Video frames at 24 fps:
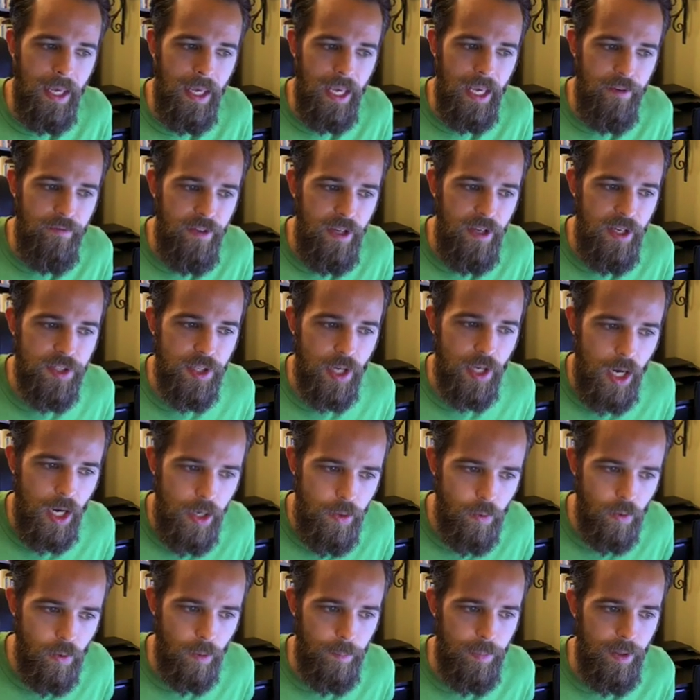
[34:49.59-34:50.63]
If he is
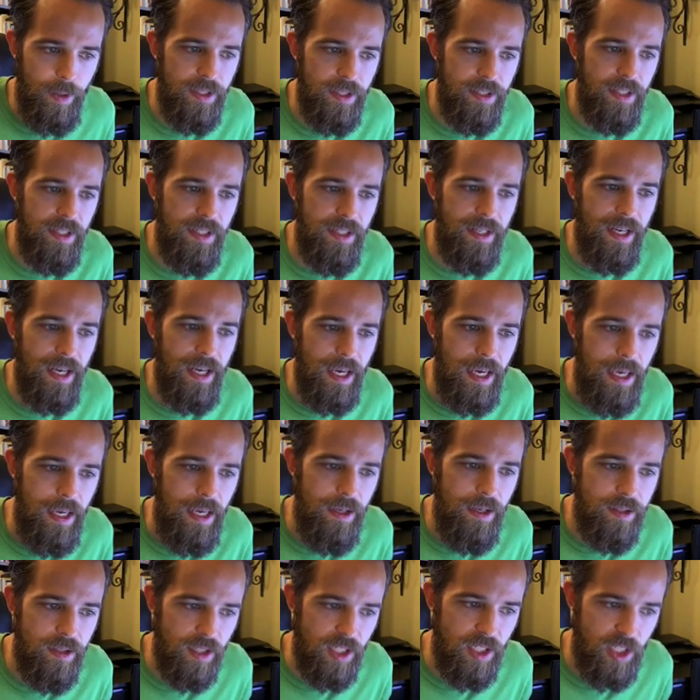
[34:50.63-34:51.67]
unrepentant,
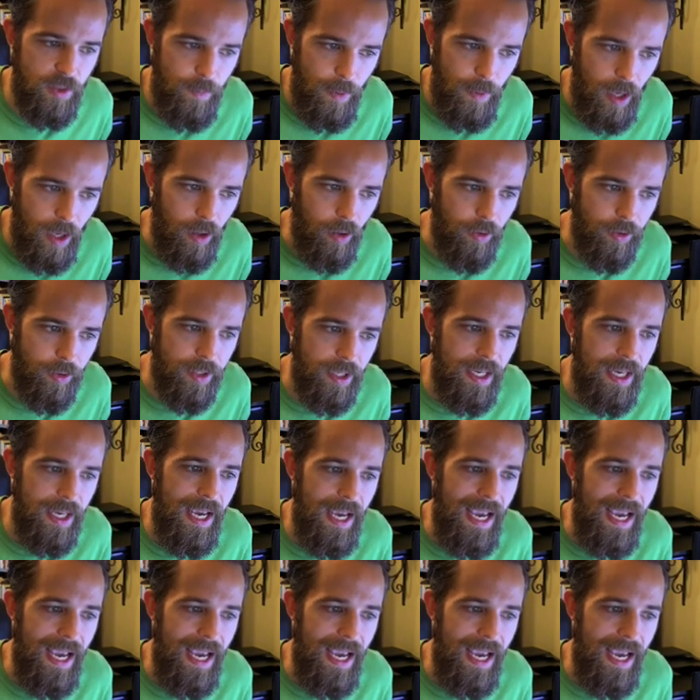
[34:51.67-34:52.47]
he is expelled,